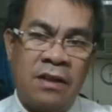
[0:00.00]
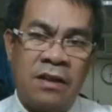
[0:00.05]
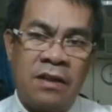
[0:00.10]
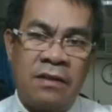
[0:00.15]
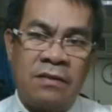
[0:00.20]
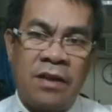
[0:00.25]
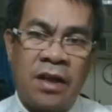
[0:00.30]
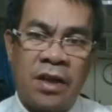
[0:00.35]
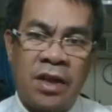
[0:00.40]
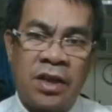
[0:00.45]

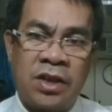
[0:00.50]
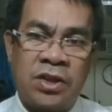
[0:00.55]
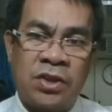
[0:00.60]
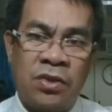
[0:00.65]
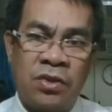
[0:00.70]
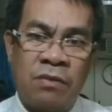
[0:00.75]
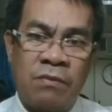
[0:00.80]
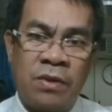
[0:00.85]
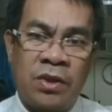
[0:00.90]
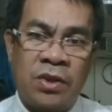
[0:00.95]

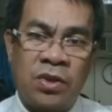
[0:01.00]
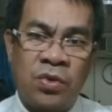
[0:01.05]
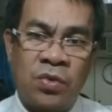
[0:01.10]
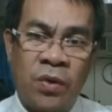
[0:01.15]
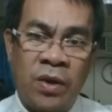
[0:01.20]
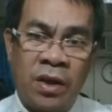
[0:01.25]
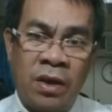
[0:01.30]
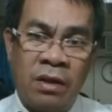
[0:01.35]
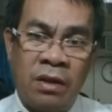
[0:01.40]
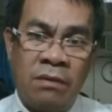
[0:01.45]
direction of the
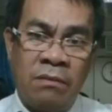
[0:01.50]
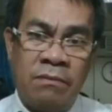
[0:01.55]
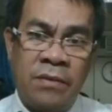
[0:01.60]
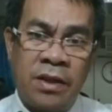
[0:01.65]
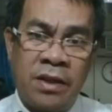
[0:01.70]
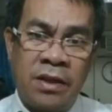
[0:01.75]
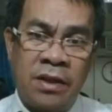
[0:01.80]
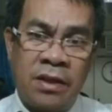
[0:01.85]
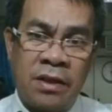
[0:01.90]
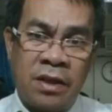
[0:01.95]
12
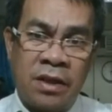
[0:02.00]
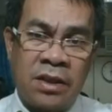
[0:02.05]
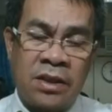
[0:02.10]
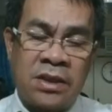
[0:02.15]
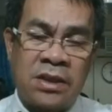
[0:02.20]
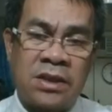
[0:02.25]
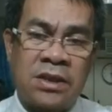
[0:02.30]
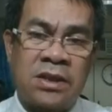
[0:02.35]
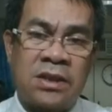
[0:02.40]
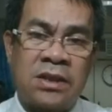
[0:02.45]
degrees
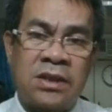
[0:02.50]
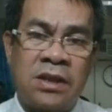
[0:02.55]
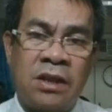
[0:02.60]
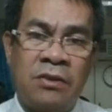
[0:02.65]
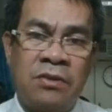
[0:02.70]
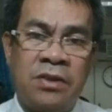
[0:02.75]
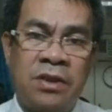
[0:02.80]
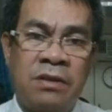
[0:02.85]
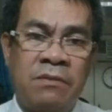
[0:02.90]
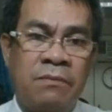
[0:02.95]

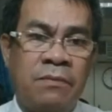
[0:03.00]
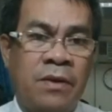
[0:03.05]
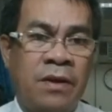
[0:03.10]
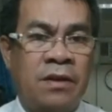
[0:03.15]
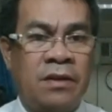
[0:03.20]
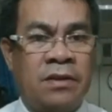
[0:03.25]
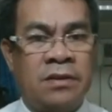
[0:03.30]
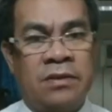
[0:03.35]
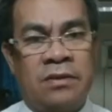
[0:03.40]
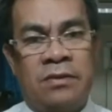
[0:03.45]
southern
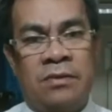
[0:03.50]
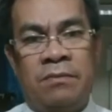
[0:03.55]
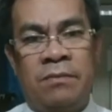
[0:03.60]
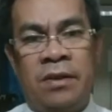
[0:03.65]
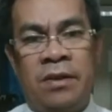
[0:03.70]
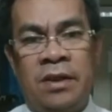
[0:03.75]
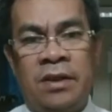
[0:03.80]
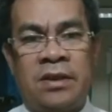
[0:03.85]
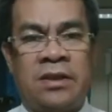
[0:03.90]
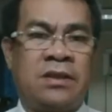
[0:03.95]
part of
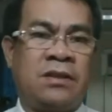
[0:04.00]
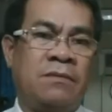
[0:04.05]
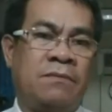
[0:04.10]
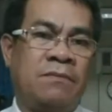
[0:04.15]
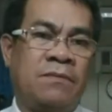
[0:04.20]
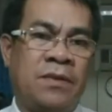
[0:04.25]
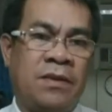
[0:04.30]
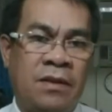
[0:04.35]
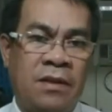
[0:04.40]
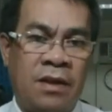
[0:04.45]
S.
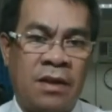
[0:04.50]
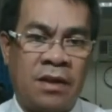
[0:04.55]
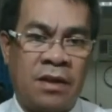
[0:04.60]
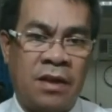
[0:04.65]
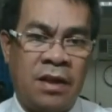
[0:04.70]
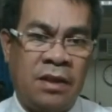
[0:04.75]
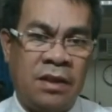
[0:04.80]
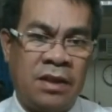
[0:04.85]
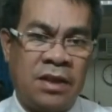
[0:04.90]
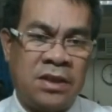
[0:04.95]

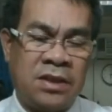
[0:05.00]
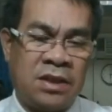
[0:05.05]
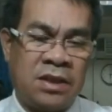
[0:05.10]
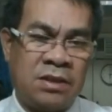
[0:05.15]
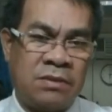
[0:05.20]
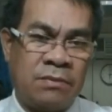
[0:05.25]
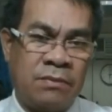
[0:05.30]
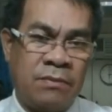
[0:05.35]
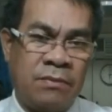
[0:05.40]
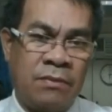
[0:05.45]
Again, this
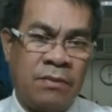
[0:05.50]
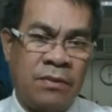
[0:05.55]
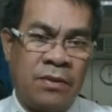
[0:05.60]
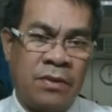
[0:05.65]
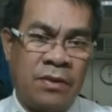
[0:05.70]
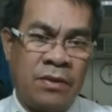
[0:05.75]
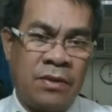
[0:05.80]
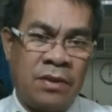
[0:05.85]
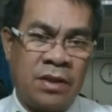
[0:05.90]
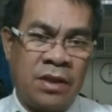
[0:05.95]
is more
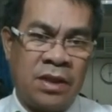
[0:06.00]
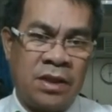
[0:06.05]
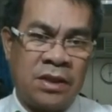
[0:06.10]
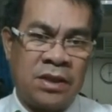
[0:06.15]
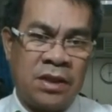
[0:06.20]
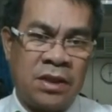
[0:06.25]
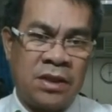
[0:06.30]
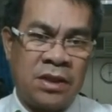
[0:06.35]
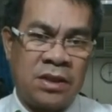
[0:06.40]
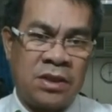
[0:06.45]
or less,
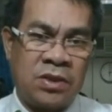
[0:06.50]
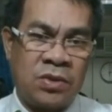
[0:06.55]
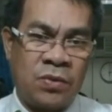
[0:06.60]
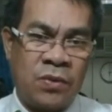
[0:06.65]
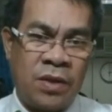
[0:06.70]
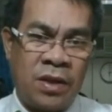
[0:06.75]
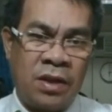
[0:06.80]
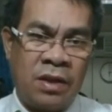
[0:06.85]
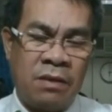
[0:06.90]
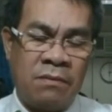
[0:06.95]
this is
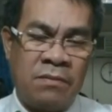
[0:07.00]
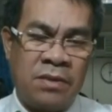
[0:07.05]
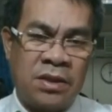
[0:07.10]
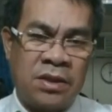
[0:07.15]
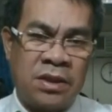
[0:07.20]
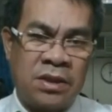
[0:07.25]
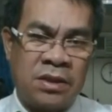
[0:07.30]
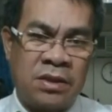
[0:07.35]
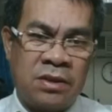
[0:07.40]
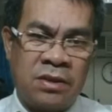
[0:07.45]
12, this
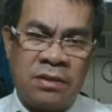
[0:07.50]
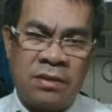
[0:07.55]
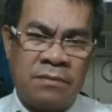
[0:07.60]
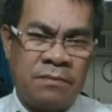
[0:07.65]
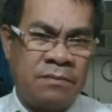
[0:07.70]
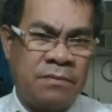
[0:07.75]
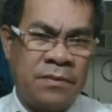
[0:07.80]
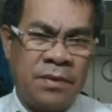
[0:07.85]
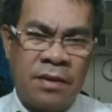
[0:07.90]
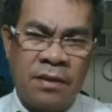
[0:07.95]
is
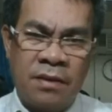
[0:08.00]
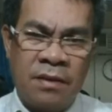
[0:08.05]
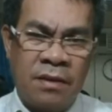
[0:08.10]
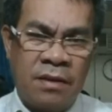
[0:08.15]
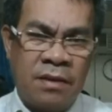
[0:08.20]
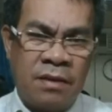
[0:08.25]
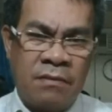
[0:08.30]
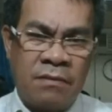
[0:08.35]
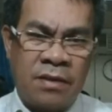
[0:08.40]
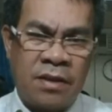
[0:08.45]

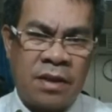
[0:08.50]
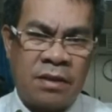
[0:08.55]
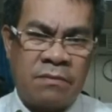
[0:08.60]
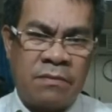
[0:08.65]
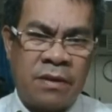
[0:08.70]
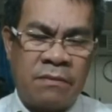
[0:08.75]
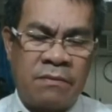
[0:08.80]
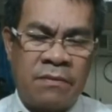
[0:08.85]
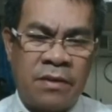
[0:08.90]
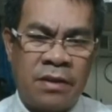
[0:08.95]
not
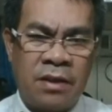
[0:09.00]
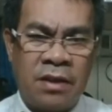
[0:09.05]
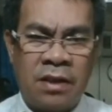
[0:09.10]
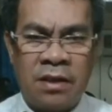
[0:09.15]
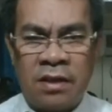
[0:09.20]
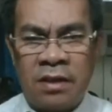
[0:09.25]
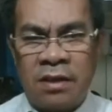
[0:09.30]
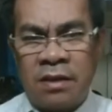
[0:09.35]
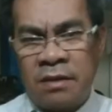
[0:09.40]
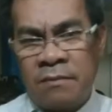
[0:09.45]

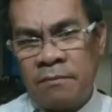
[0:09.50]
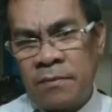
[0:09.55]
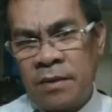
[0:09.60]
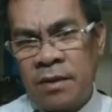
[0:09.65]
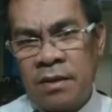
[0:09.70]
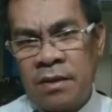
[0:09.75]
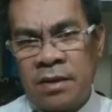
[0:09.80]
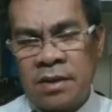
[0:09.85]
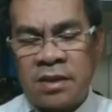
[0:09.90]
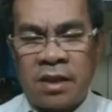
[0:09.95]
properly
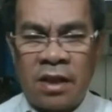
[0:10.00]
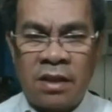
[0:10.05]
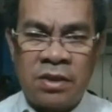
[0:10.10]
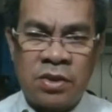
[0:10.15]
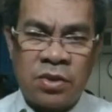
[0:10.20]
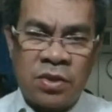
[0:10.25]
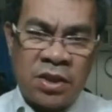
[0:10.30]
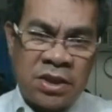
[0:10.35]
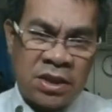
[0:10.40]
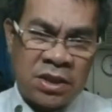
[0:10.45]
scaled.
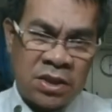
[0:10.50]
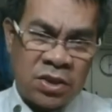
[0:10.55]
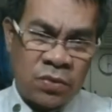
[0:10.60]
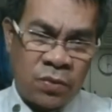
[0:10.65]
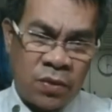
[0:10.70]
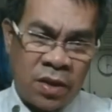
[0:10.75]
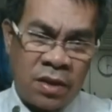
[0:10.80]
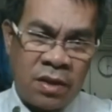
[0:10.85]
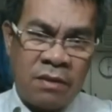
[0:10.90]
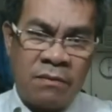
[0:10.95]
So this is
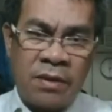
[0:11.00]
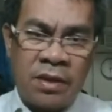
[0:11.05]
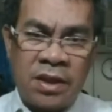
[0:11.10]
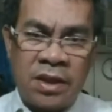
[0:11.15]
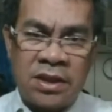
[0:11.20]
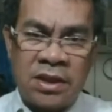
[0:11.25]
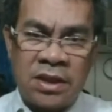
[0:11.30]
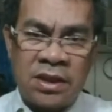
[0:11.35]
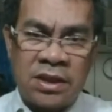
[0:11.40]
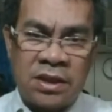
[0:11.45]
12 and
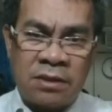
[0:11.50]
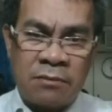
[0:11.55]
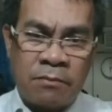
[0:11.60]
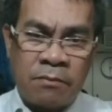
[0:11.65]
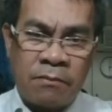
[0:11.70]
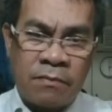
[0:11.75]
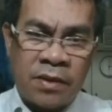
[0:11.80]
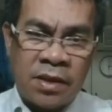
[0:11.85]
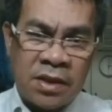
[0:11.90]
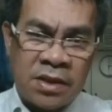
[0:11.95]
this is
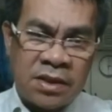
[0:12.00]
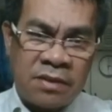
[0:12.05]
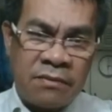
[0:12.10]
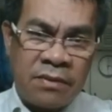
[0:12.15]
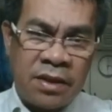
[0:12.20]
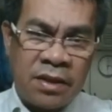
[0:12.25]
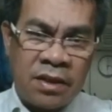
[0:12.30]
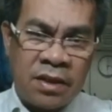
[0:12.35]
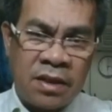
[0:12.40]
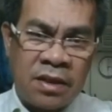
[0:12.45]

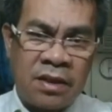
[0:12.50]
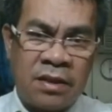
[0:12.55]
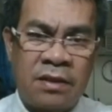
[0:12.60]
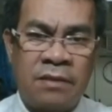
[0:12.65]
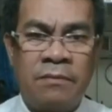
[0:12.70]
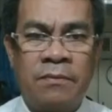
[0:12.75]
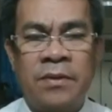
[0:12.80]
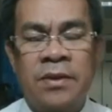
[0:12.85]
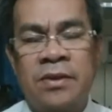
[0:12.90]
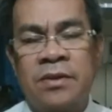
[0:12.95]
78.
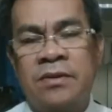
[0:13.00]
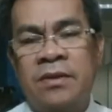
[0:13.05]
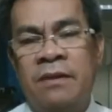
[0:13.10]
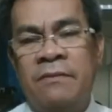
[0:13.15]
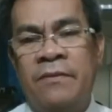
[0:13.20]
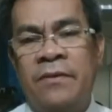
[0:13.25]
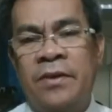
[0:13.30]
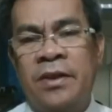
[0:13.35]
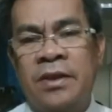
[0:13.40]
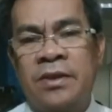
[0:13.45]
So
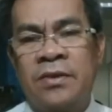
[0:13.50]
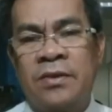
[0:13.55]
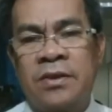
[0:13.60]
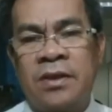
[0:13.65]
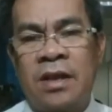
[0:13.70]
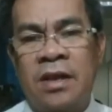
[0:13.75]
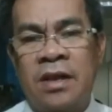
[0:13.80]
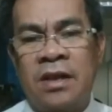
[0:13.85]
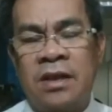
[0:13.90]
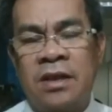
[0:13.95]
therefore, the
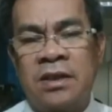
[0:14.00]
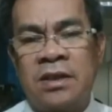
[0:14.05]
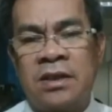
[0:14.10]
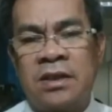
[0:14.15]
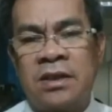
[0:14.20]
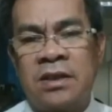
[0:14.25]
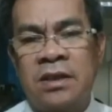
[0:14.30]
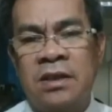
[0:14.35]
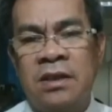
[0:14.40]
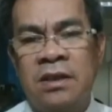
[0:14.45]
total
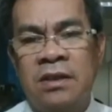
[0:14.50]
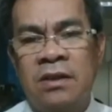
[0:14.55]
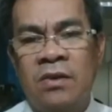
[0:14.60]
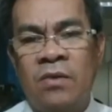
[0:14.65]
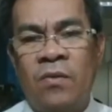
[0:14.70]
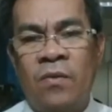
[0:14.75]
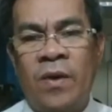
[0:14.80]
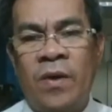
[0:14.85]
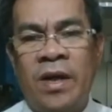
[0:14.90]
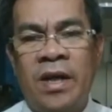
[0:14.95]
is
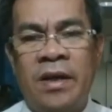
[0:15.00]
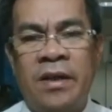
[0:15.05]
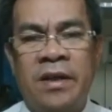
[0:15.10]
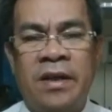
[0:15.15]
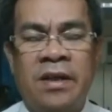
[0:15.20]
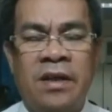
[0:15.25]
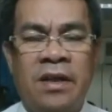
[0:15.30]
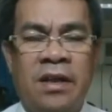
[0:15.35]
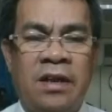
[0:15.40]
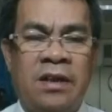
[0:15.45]

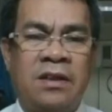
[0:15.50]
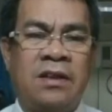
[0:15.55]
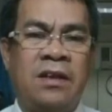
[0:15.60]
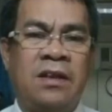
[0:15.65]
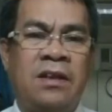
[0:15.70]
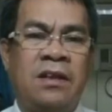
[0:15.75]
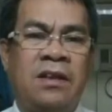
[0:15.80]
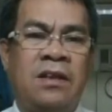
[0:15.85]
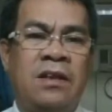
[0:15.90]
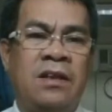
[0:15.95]

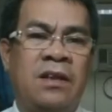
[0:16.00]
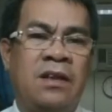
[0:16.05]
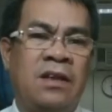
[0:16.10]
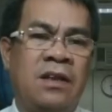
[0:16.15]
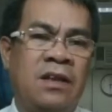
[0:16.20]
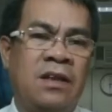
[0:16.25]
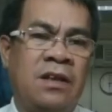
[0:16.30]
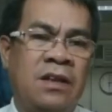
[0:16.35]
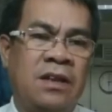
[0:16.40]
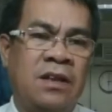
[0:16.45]
118
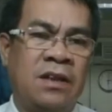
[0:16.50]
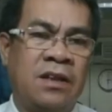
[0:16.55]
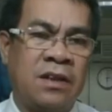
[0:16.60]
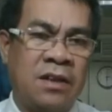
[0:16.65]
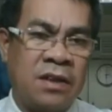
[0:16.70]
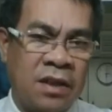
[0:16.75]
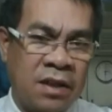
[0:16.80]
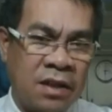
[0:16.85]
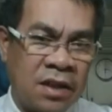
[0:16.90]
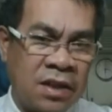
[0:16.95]

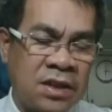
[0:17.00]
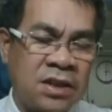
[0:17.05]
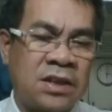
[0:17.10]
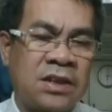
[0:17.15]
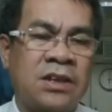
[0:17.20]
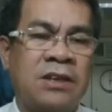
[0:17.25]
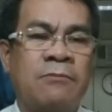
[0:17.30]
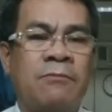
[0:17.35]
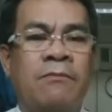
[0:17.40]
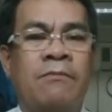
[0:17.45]

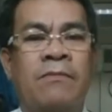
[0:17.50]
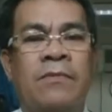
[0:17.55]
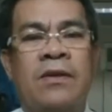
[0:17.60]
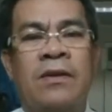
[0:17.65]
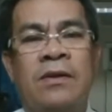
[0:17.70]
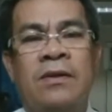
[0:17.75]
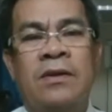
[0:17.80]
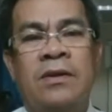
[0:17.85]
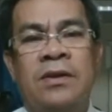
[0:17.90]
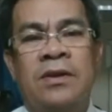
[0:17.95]
degrees.
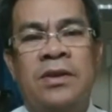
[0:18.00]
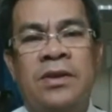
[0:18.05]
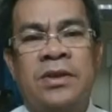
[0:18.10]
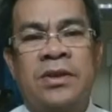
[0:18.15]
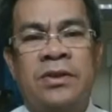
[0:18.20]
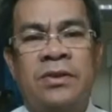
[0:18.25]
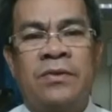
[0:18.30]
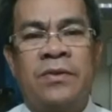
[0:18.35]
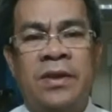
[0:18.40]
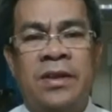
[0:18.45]

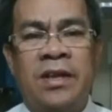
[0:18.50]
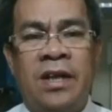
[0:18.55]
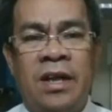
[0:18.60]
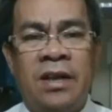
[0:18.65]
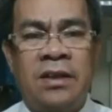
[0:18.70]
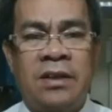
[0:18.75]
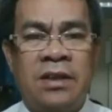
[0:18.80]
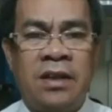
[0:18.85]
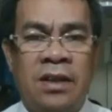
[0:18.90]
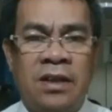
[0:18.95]
So with
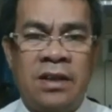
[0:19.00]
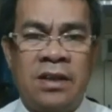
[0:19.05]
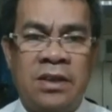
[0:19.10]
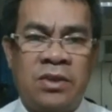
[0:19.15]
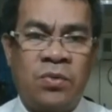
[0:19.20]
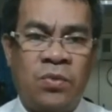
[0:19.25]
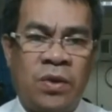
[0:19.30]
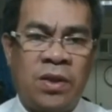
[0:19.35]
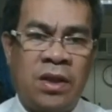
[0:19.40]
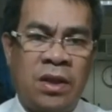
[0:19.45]
that
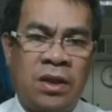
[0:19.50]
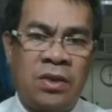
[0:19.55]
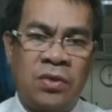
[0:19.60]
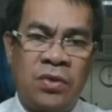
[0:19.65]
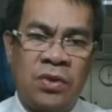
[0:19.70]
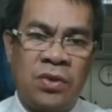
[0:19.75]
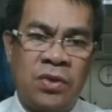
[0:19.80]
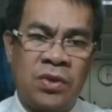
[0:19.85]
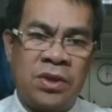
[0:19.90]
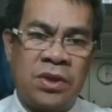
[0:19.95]
is we need
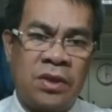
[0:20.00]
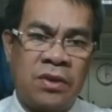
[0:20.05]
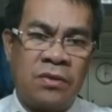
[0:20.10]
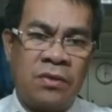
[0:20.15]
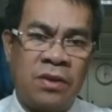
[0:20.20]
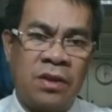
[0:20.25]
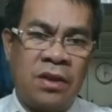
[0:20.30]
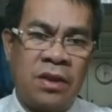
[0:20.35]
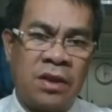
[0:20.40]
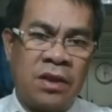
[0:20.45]
to use the
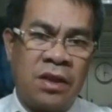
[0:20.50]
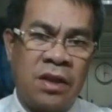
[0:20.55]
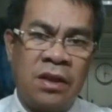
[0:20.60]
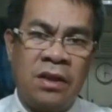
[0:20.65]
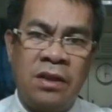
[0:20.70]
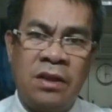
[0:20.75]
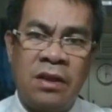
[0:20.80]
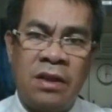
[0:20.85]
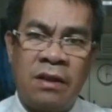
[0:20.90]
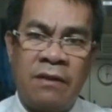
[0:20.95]
ruler
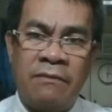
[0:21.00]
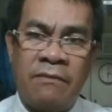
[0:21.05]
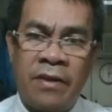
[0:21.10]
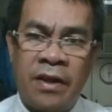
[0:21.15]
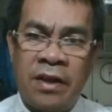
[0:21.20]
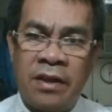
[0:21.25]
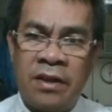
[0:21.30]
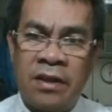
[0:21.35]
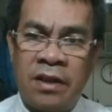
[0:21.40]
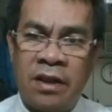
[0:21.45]
again and
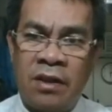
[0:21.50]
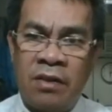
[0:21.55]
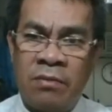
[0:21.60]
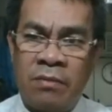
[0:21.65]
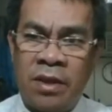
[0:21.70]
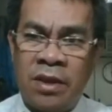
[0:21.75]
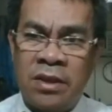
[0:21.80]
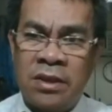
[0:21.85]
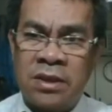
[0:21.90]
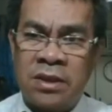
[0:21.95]
find the how
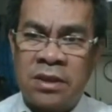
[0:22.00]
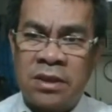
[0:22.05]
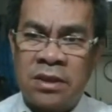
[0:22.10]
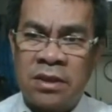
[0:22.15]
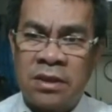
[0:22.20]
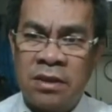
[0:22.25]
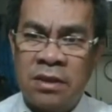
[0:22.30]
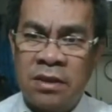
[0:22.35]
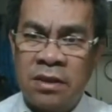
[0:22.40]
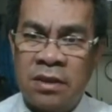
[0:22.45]
much?
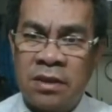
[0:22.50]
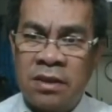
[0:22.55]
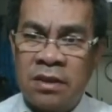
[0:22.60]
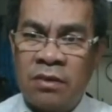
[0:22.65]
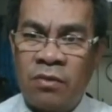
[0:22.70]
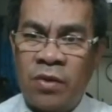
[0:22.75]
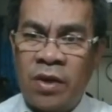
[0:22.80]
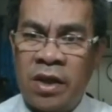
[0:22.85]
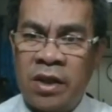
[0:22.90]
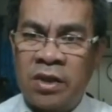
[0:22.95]
The
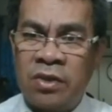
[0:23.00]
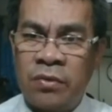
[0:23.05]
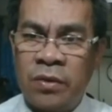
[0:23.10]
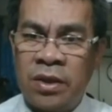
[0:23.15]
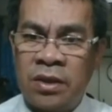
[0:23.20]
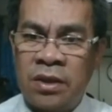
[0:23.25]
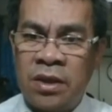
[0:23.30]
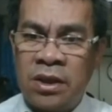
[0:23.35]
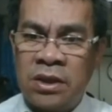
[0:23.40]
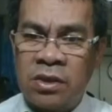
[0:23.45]

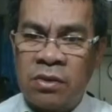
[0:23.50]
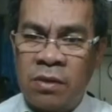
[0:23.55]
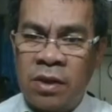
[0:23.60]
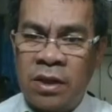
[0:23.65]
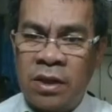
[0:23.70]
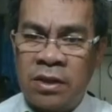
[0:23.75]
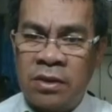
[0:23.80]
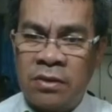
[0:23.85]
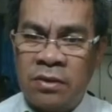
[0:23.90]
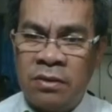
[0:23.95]
120 is
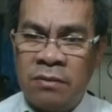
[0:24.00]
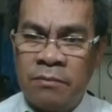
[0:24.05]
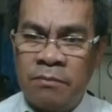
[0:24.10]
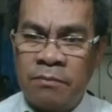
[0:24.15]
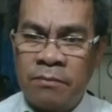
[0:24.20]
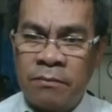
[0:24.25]
equivalent to